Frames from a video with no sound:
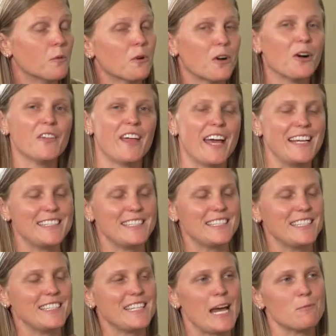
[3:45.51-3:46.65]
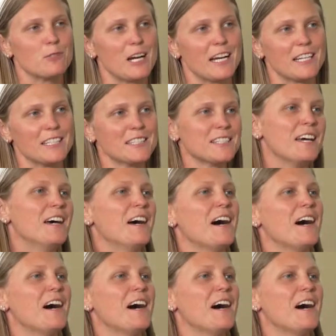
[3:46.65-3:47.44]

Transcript: We're called the ACC Snapdragons,